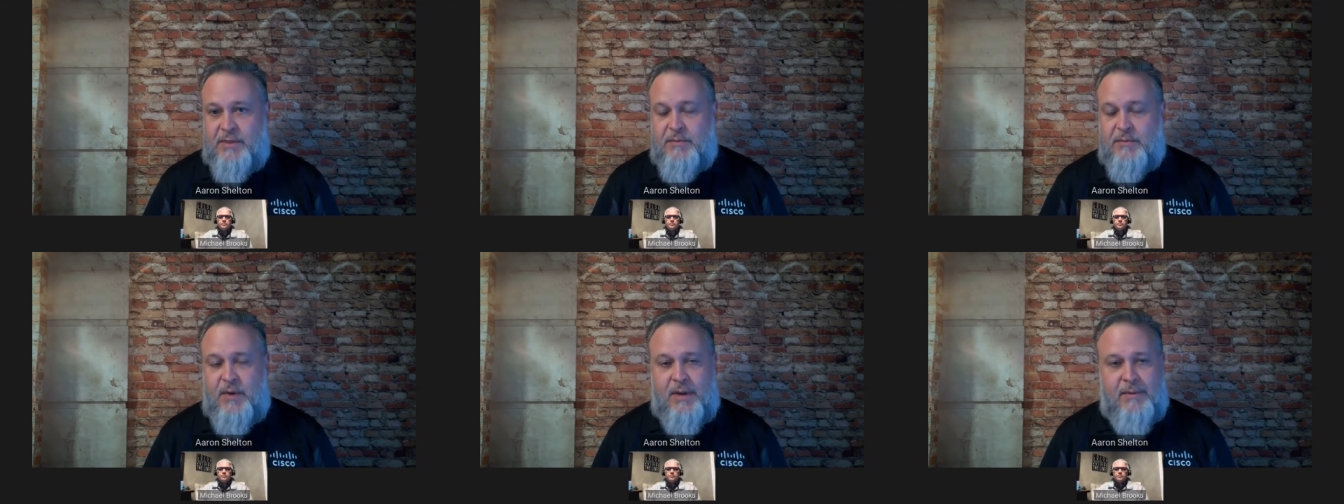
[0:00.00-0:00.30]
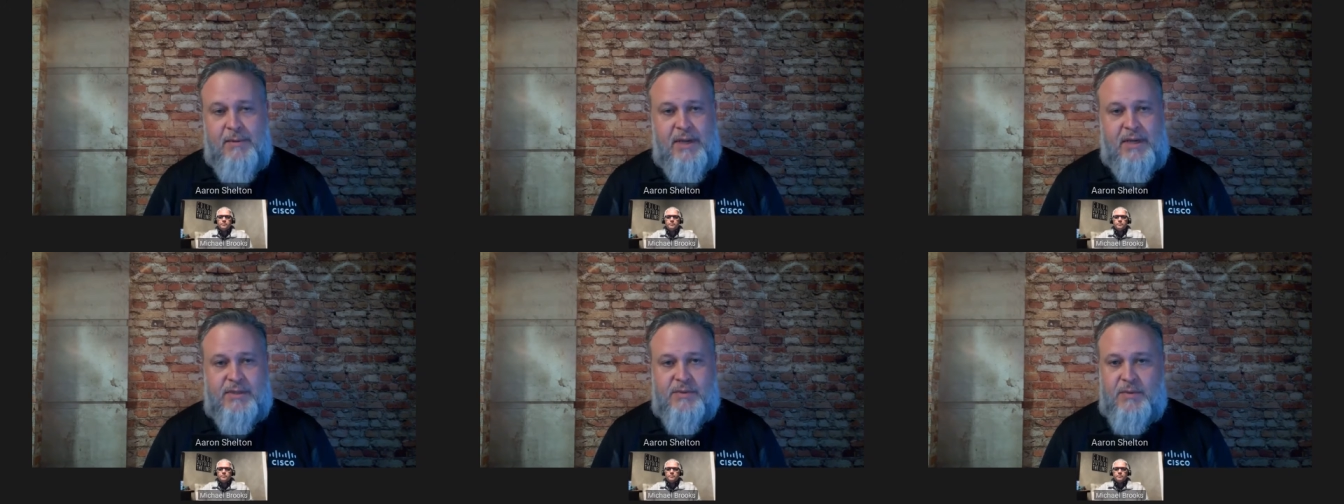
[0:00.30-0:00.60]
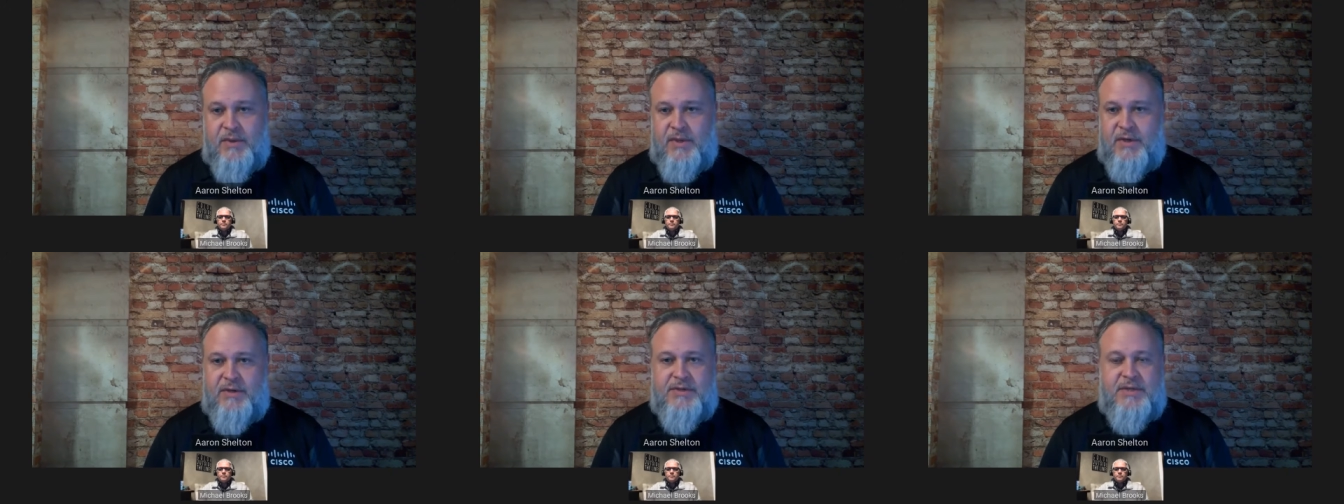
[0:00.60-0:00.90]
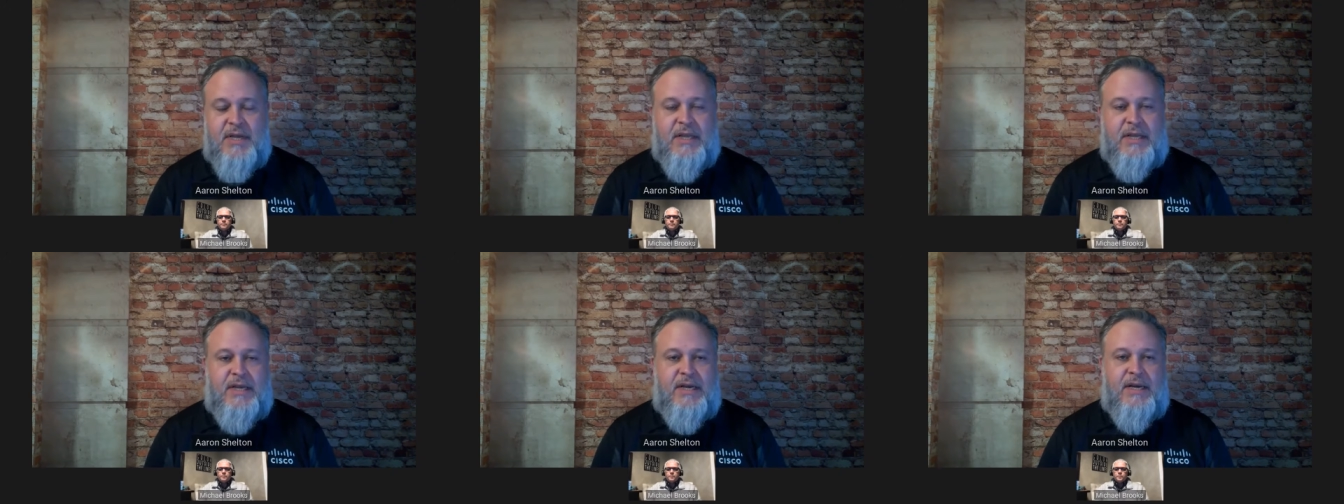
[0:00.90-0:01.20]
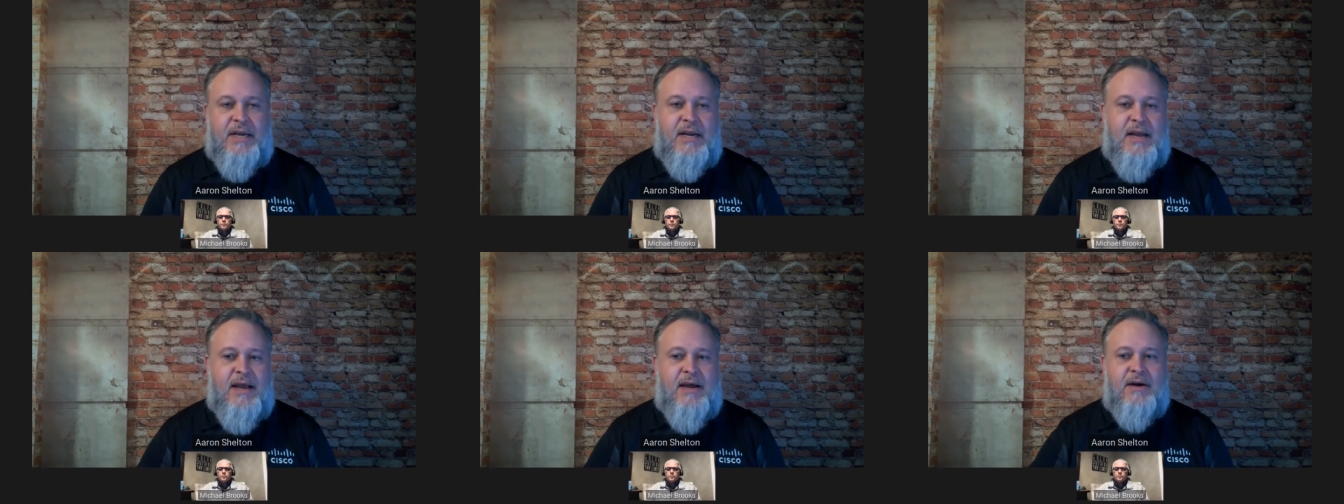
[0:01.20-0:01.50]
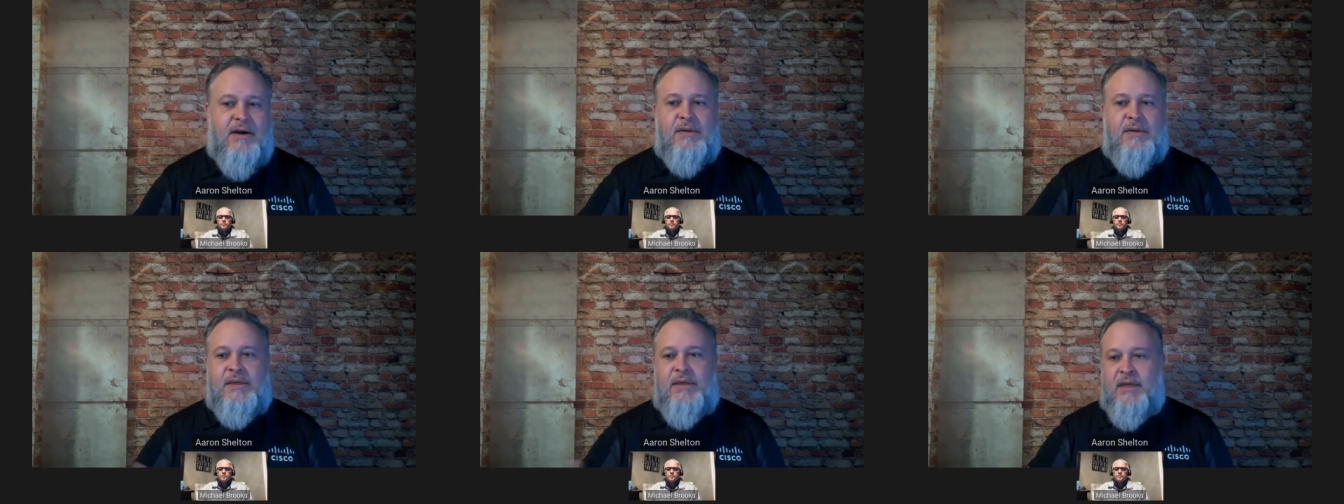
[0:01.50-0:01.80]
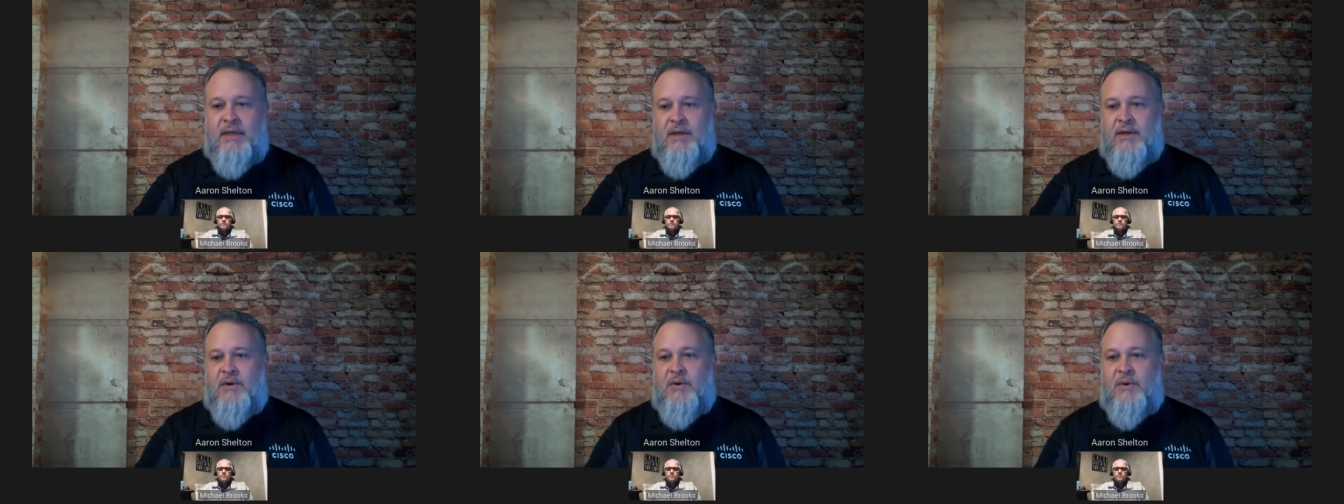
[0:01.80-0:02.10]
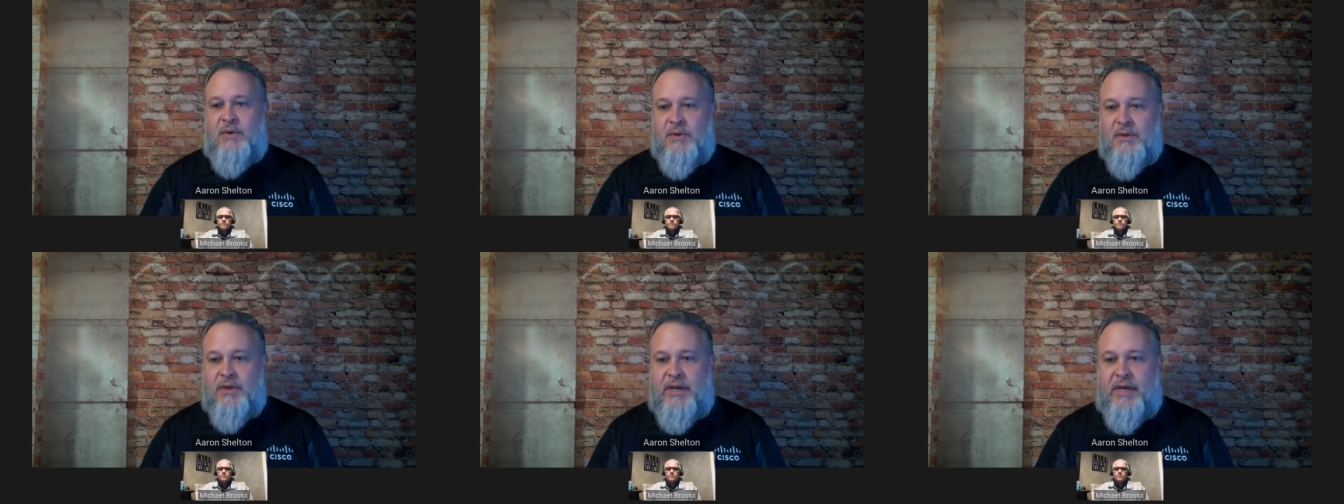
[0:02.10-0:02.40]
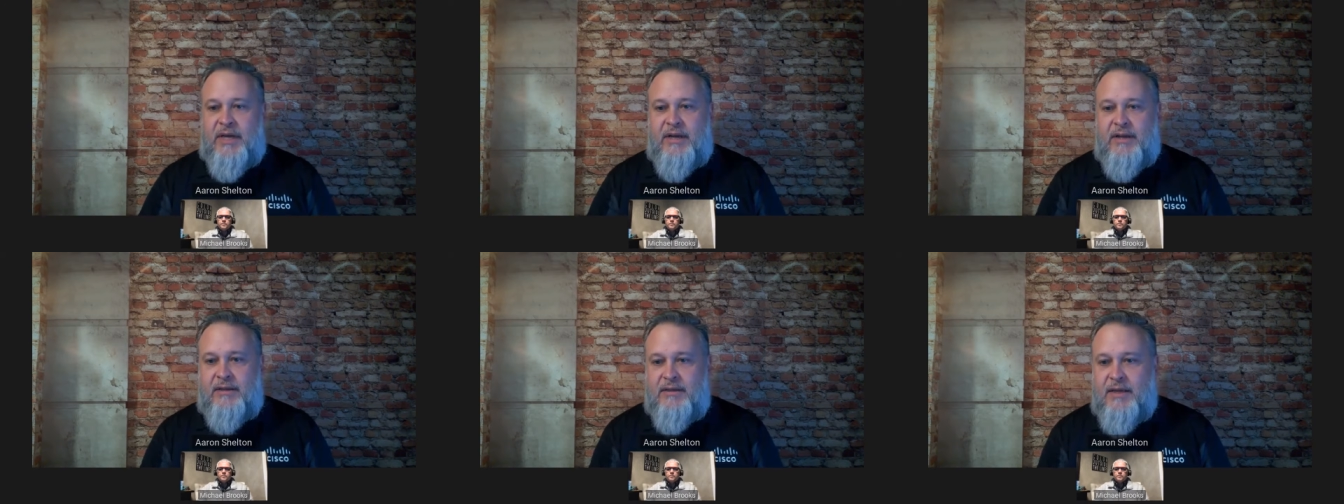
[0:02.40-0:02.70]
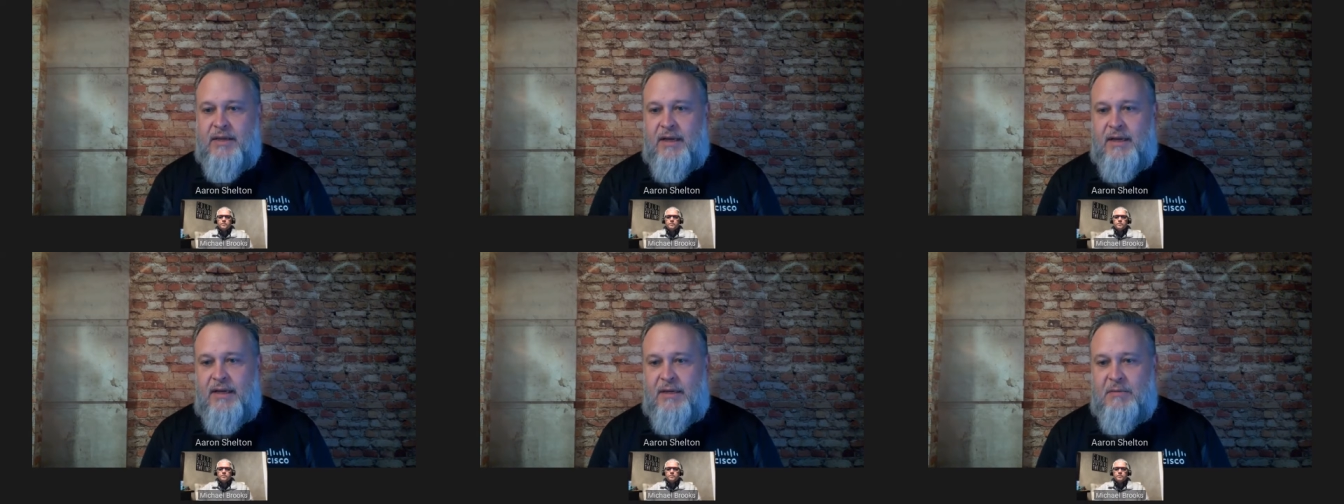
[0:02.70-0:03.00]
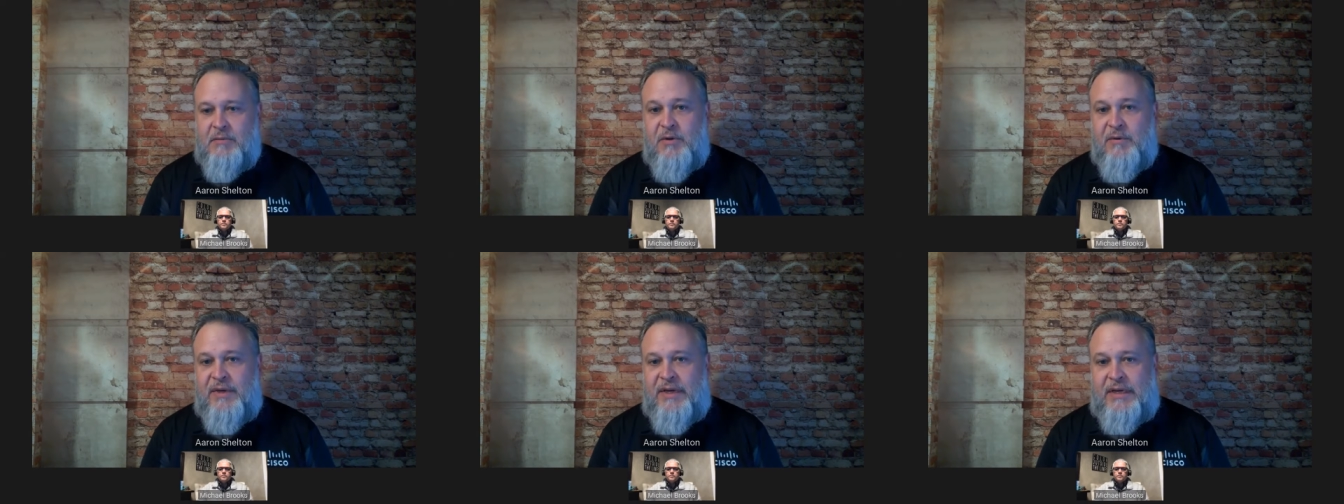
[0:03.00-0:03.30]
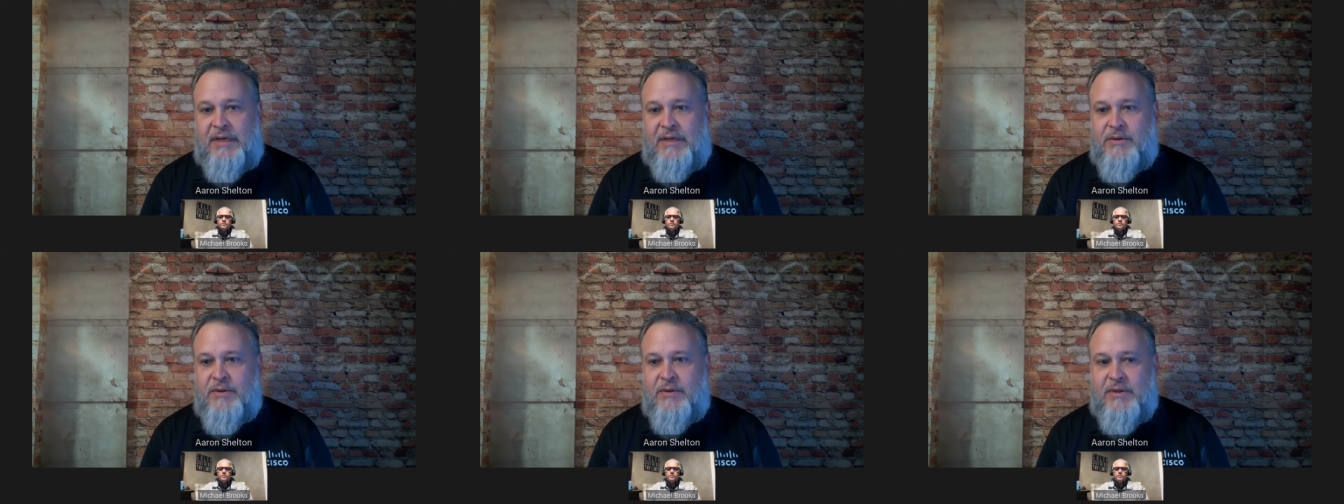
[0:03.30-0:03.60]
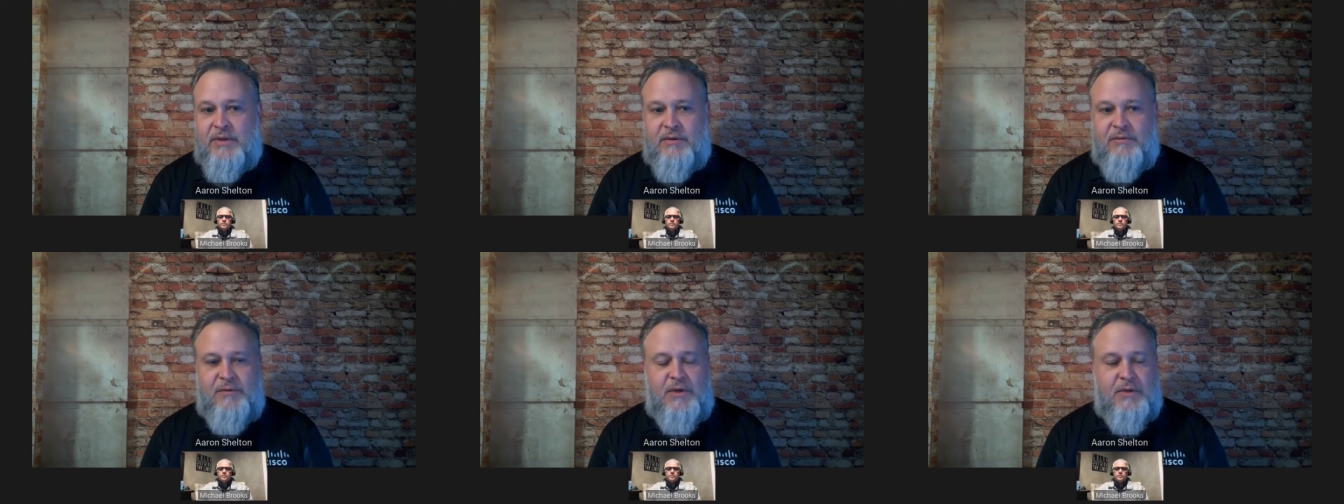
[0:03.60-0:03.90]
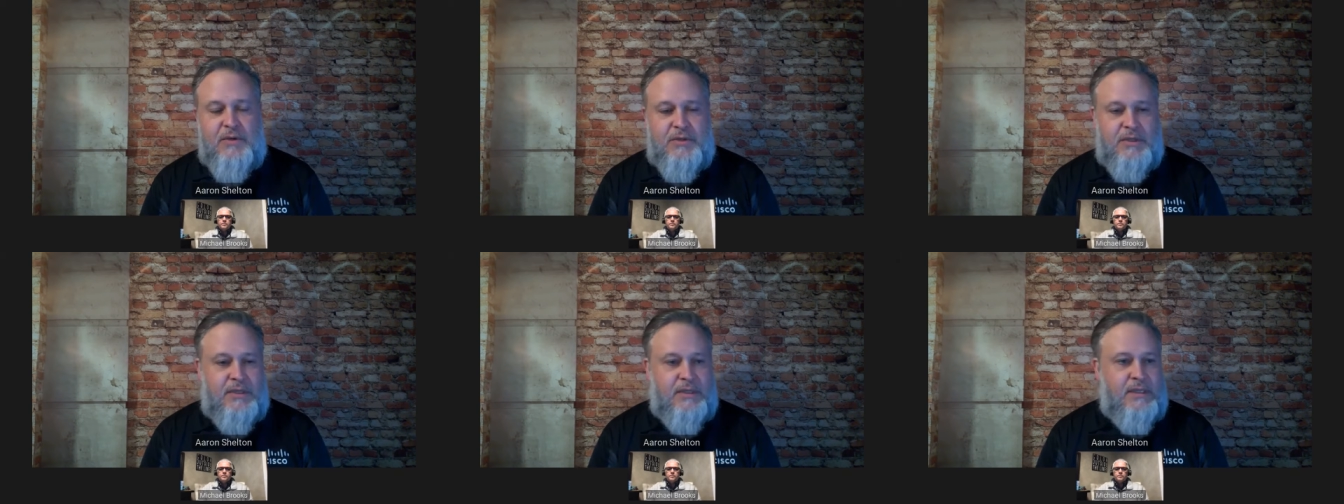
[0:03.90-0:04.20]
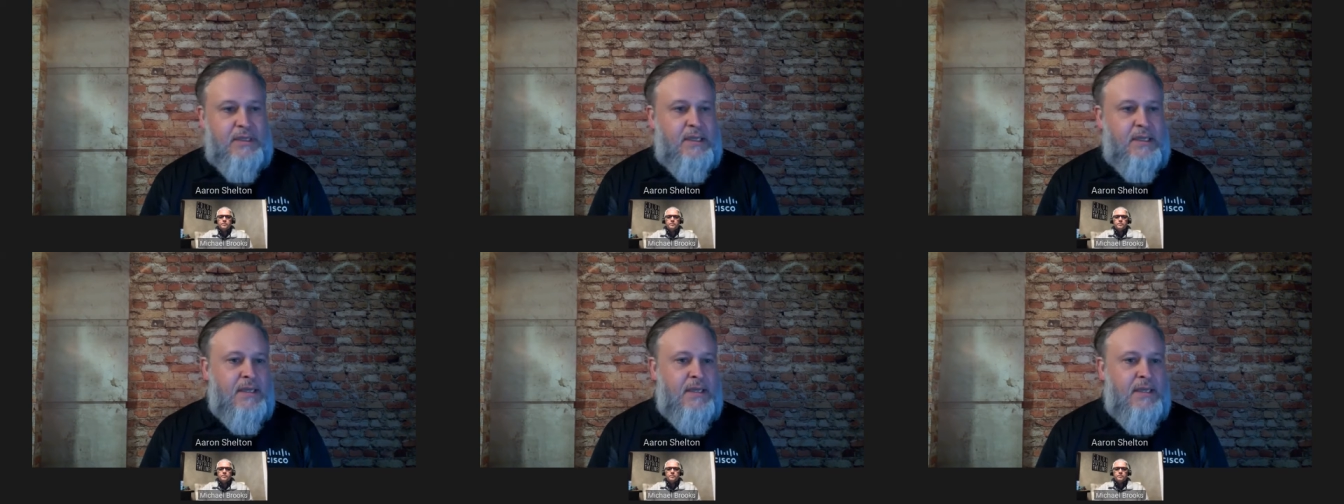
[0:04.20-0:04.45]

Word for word: WebEx, whether you're selling it now or looking at uh, moving into it in the future.